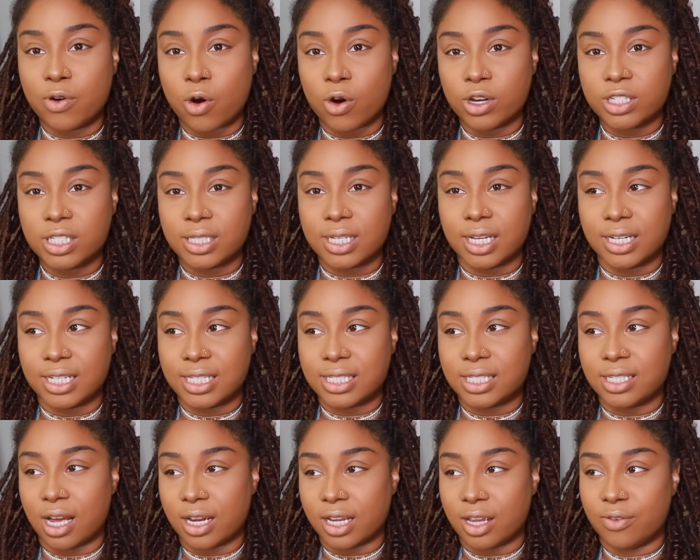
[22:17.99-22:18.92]
course it's gonna
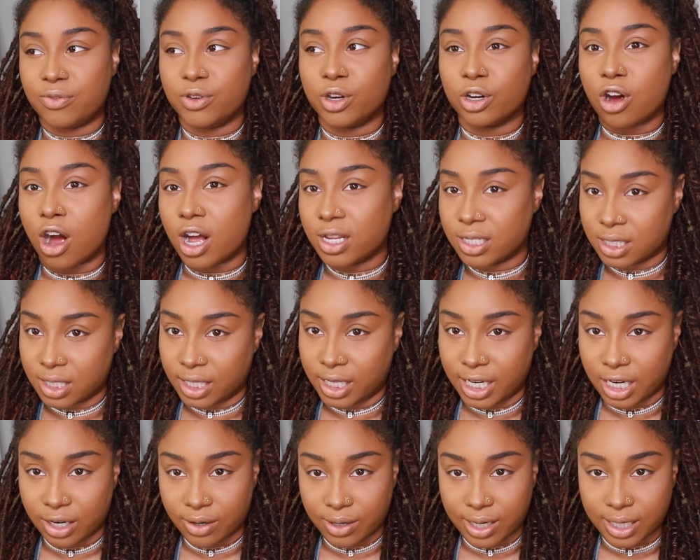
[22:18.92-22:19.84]
suck if you're constantly
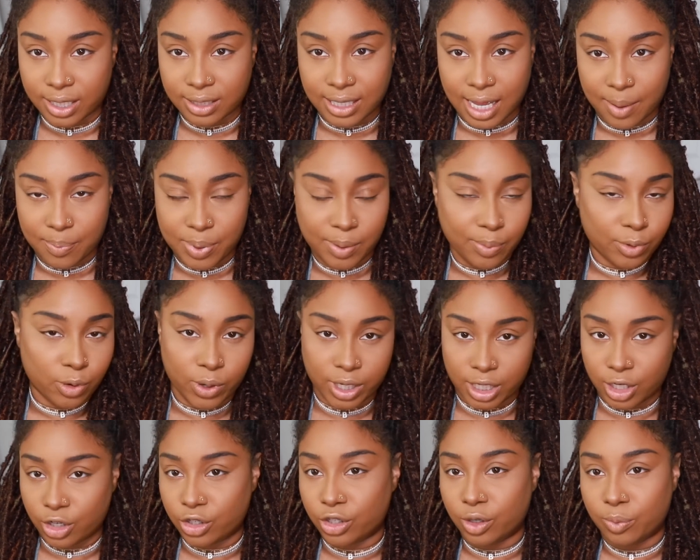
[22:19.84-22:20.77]
hearing that people don't
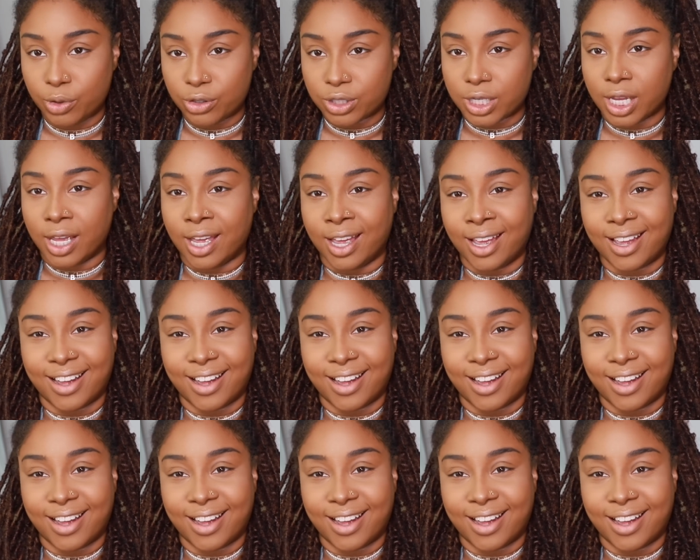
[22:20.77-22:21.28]
wanna hear your music.